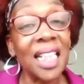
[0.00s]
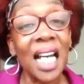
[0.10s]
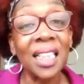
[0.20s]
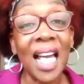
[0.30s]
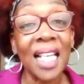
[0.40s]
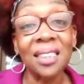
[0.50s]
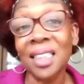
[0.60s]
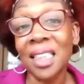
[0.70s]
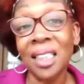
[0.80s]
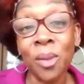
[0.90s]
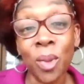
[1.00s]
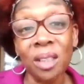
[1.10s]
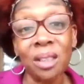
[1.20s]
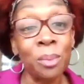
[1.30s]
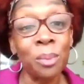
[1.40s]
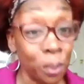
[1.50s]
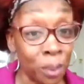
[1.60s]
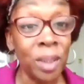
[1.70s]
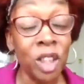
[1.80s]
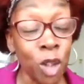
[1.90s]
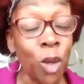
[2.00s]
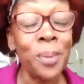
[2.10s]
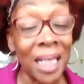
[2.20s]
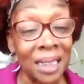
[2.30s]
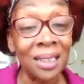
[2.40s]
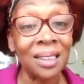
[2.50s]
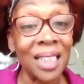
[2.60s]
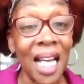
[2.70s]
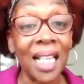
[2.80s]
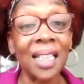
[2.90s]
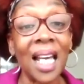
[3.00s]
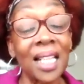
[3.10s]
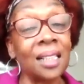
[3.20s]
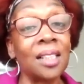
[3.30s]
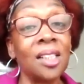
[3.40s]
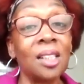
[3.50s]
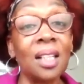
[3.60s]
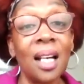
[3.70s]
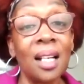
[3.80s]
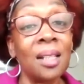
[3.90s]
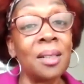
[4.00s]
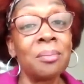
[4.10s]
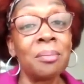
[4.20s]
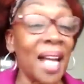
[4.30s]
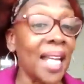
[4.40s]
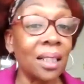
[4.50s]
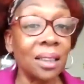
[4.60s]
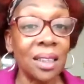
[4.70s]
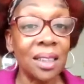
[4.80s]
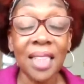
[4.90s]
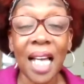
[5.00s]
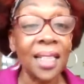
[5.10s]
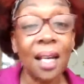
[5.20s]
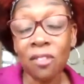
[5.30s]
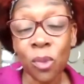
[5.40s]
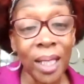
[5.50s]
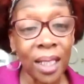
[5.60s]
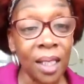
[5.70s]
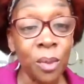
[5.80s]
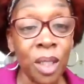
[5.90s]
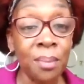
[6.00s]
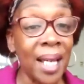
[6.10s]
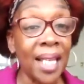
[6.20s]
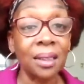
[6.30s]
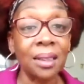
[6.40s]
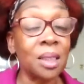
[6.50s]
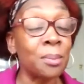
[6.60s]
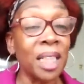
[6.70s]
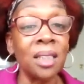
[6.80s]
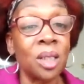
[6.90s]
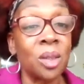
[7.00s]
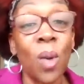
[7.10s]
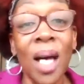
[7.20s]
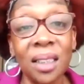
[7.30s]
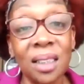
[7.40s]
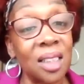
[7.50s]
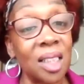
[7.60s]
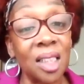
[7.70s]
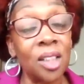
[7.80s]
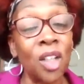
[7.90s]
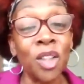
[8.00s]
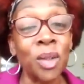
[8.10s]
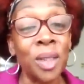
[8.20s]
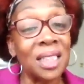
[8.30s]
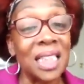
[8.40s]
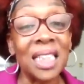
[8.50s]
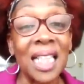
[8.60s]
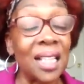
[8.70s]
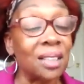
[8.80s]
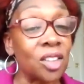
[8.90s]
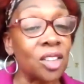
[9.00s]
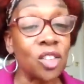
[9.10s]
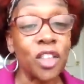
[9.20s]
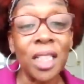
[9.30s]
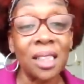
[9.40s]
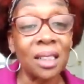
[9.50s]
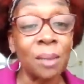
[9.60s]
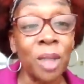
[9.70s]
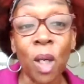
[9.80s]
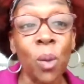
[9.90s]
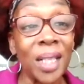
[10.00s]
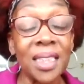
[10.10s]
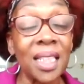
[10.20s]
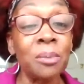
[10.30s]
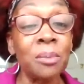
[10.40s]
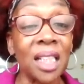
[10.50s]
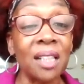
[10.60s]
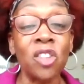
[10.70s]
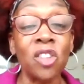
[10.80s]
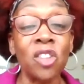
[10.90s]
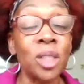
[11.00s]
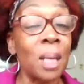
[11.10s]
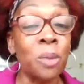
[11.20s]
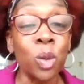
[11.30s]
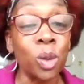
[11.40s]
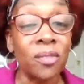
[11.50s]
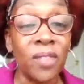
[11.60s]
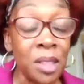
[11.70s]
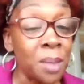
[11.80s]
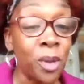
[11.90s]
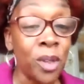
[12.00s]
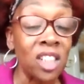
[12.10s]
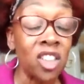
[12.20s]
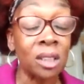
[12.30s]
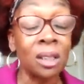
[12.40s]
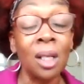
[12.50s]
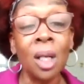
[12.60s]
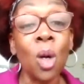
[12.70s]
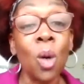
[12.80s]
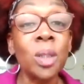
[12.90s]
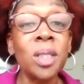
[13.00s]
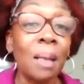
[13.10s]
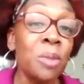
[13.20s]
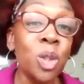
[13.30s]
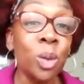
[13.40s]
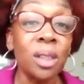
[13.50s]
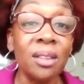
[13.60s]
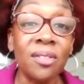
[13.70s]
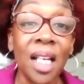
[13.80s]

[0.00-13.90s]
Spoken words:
I like dealing with a more mature person. I like my elders. I love working with my elders because whilst, you're sitting there treating them, they always seem to give you some sort of inspiration or some sort of,